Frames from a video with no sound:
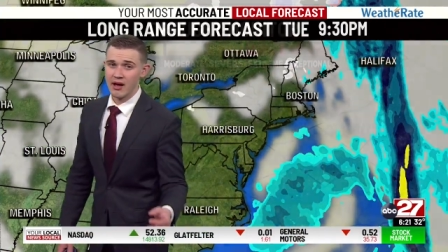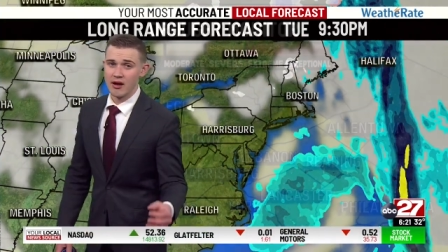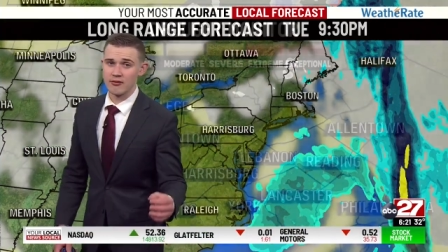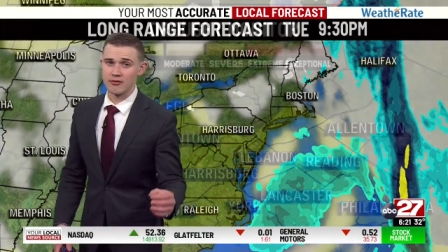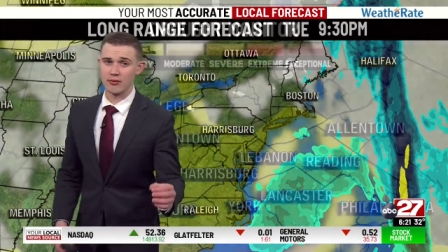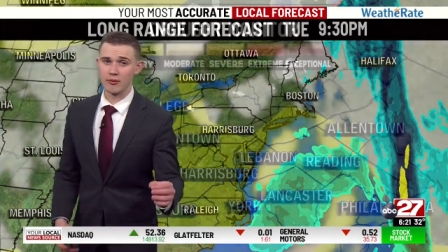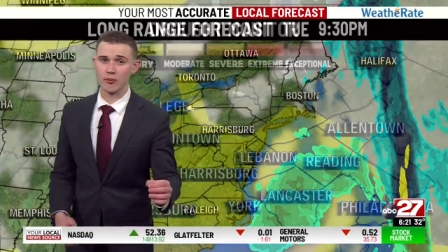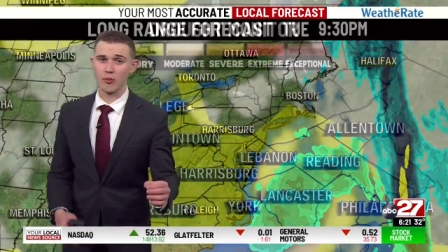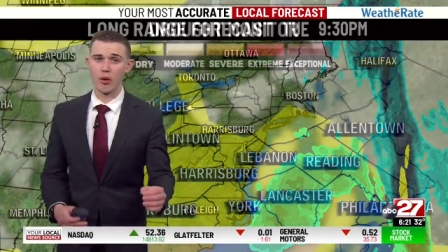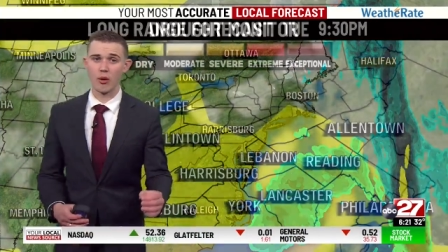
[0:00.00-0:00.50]

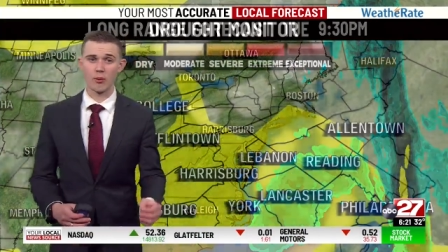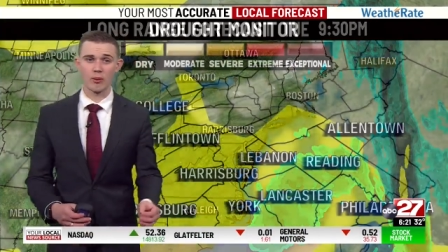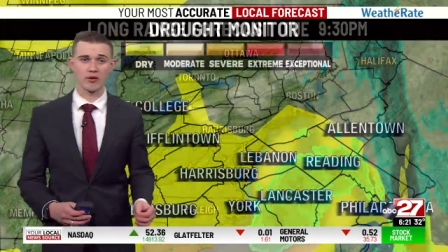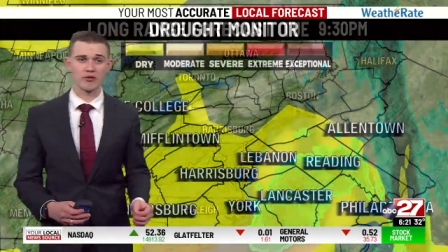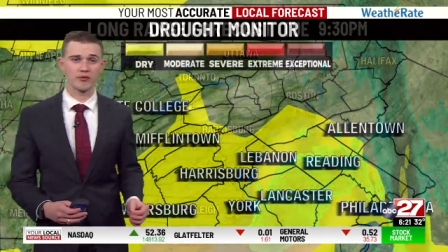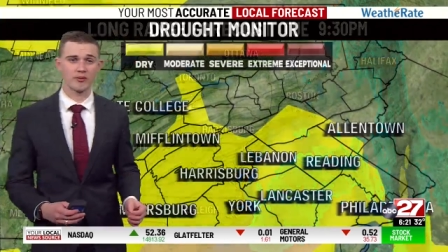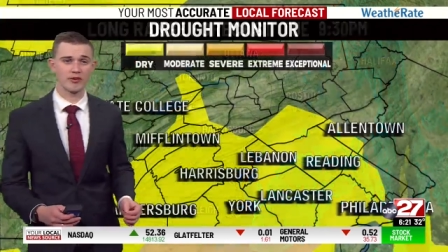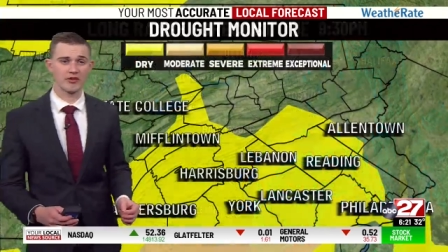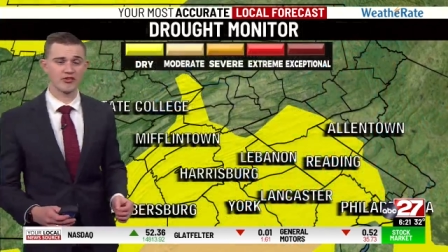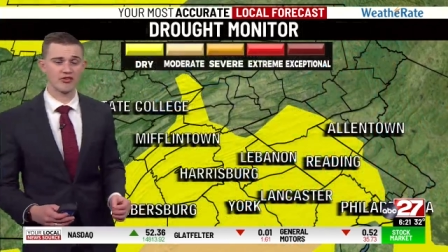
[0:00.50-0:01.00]
from what
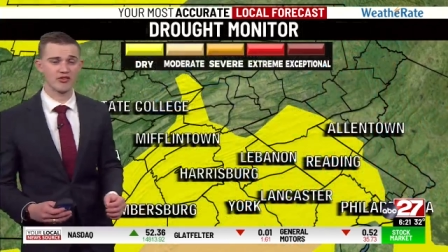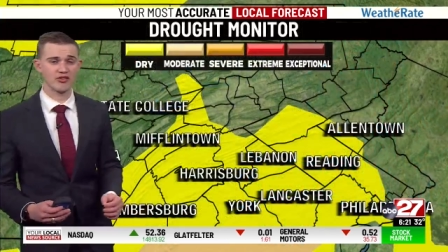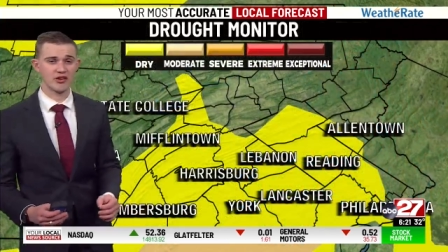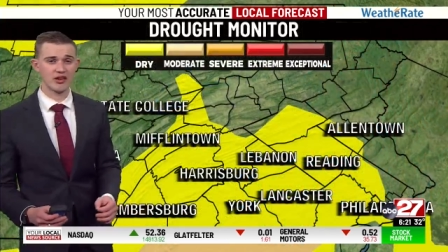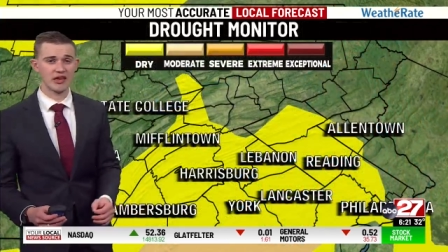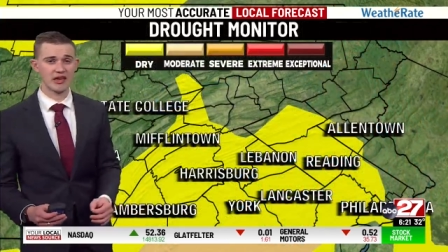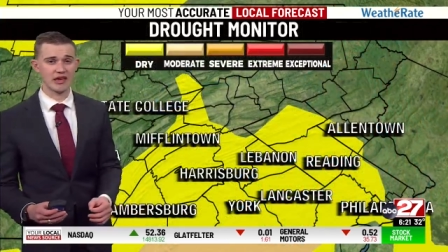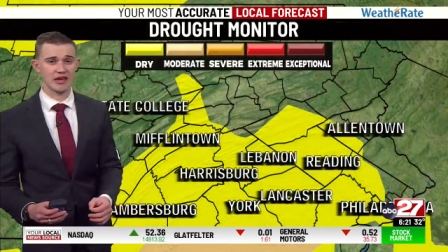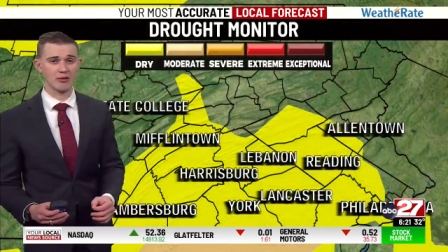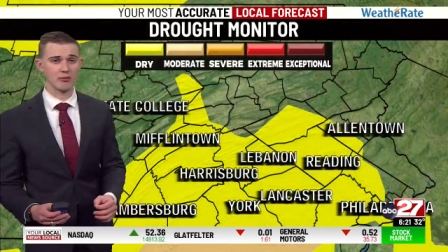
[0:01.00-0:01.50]
we've been
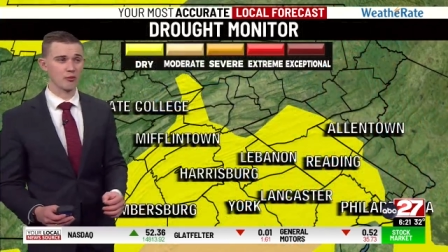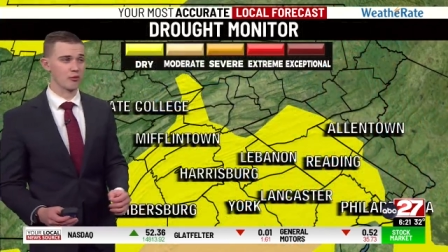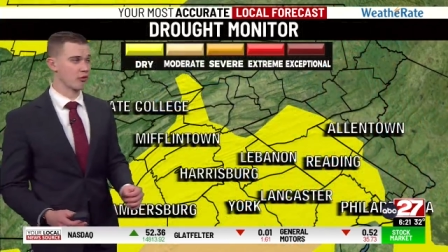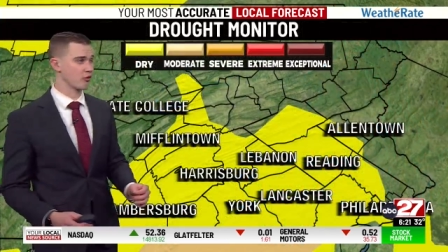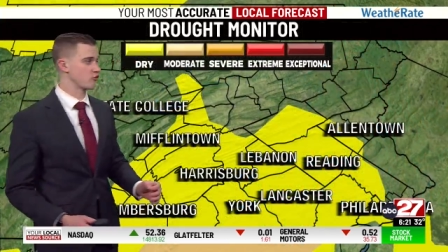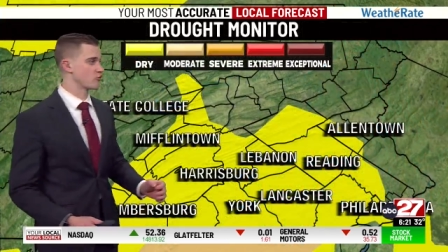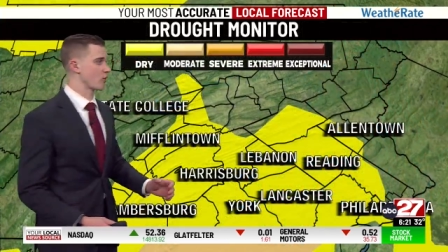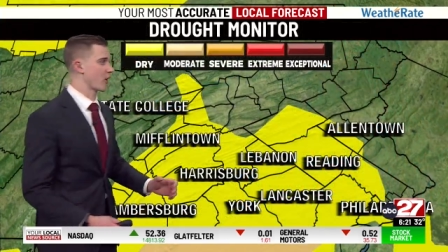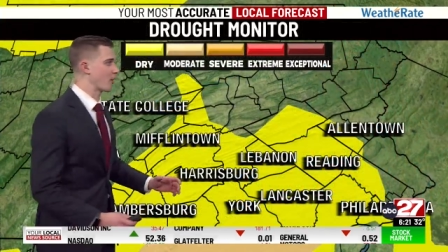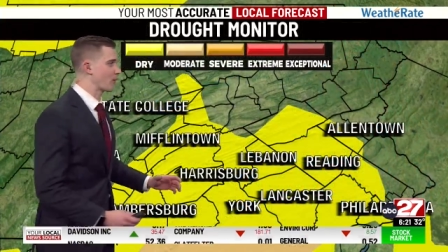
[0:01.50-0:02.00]
seeing where the
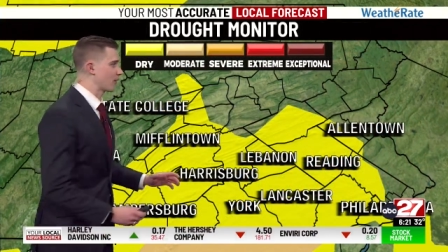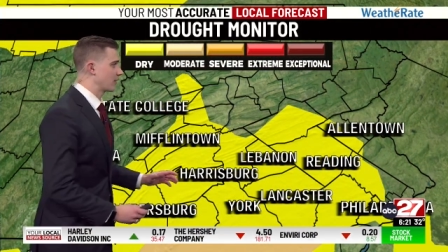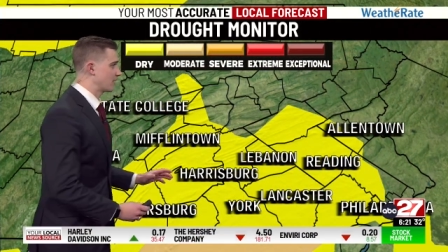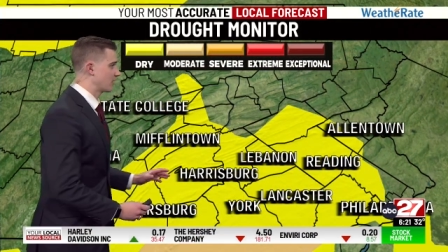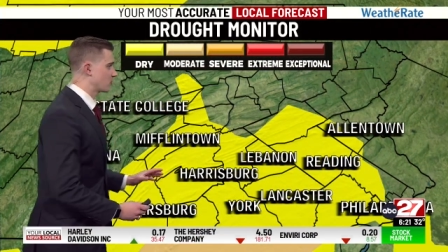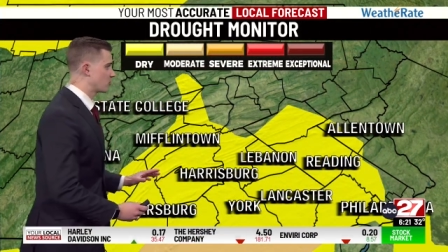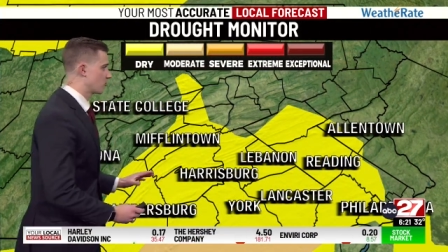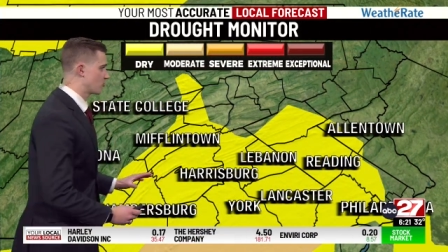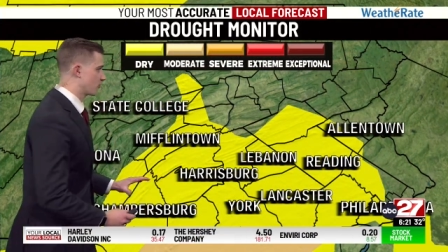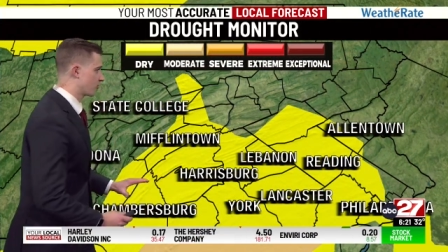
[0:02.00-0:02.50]
drought
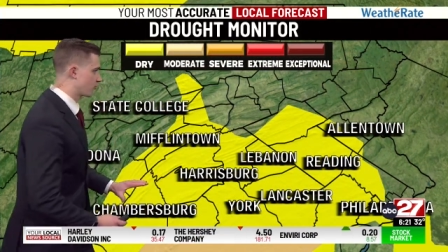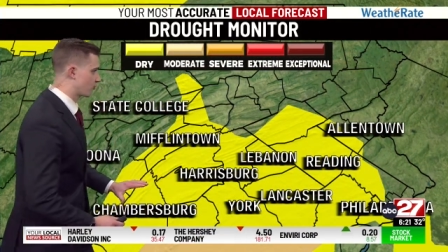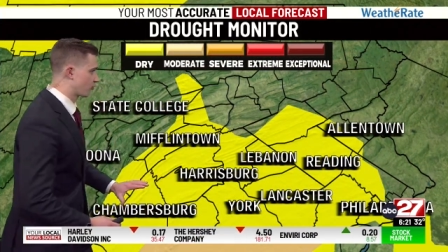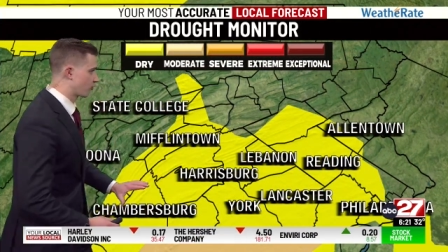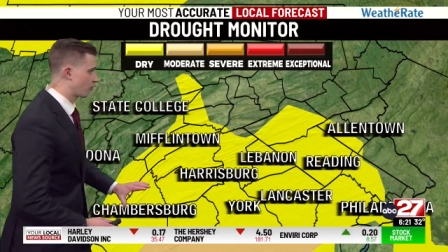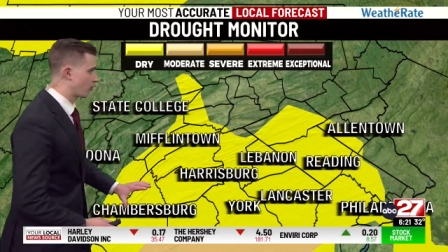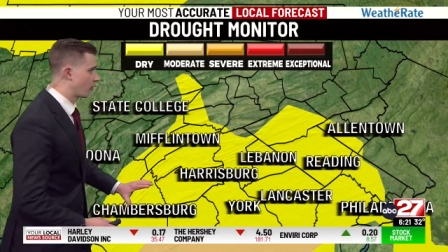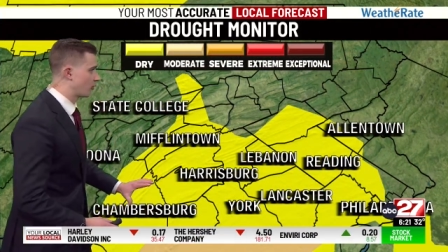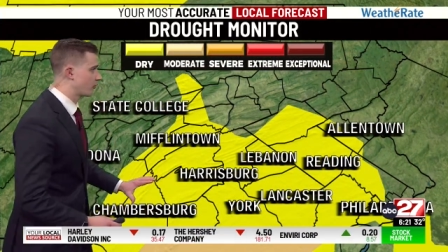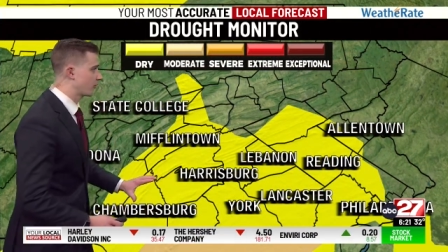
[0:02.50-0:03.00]
conditions have
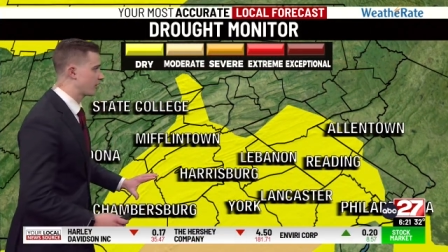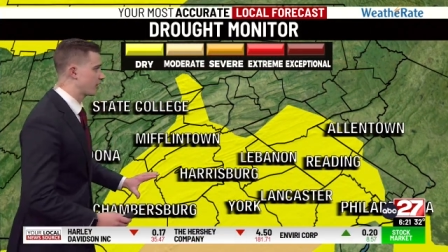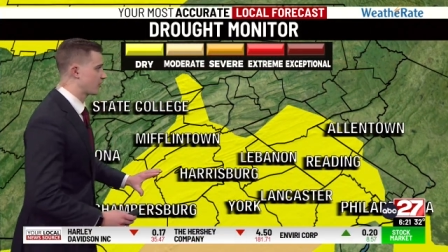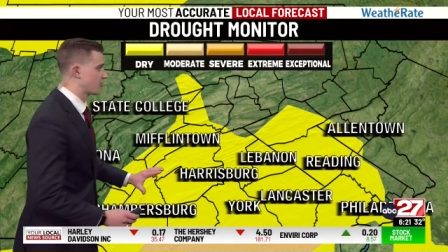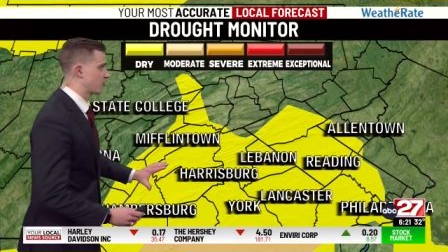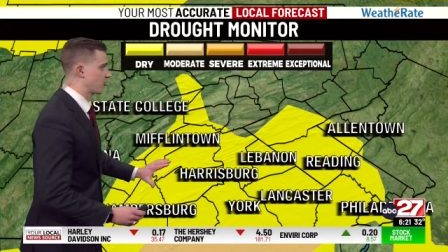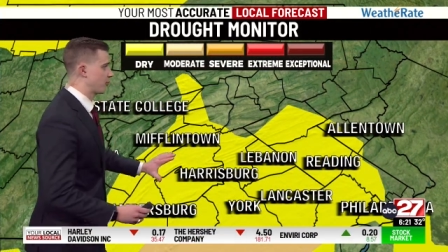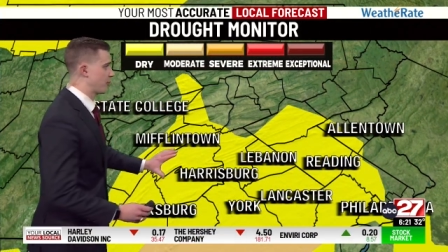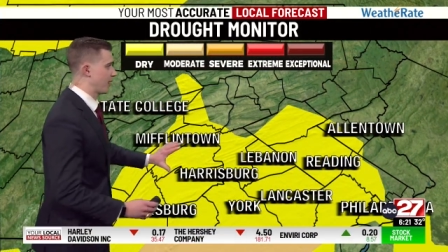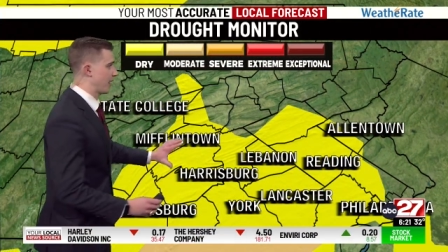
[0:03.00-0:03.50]
slowly
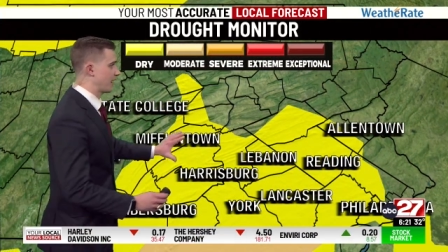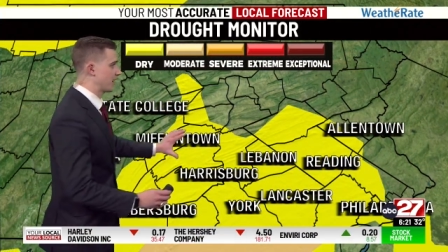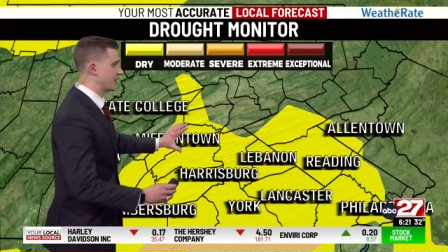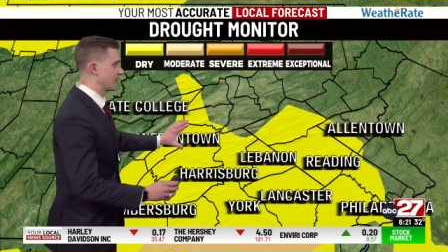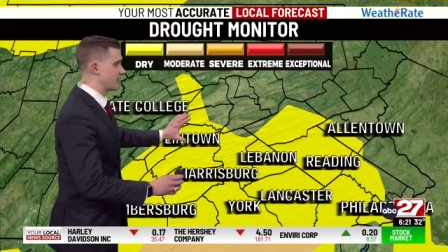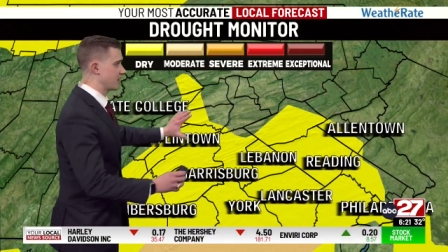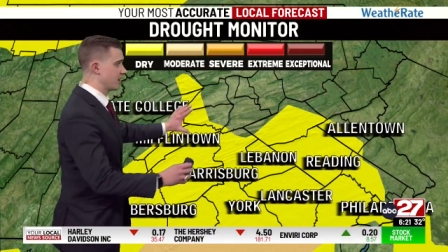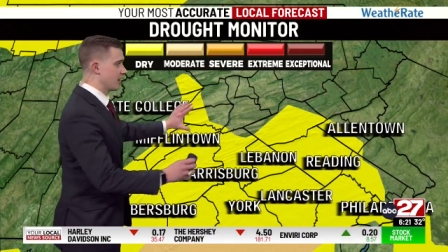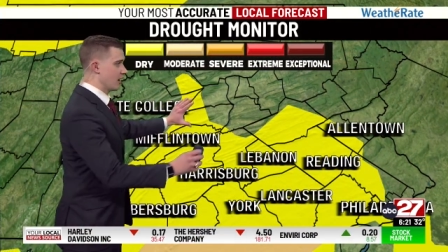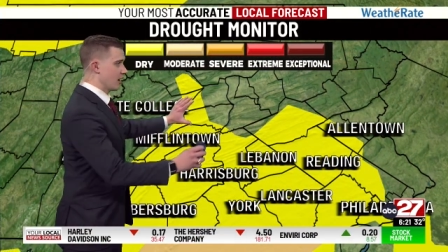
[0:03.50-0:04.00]

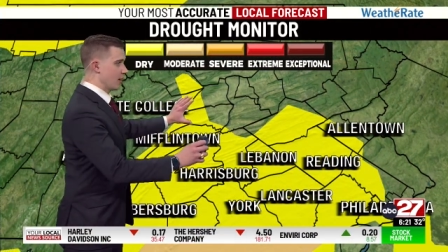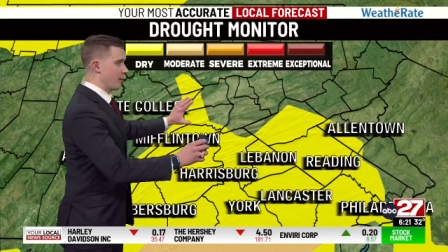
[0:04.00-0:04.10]
expanded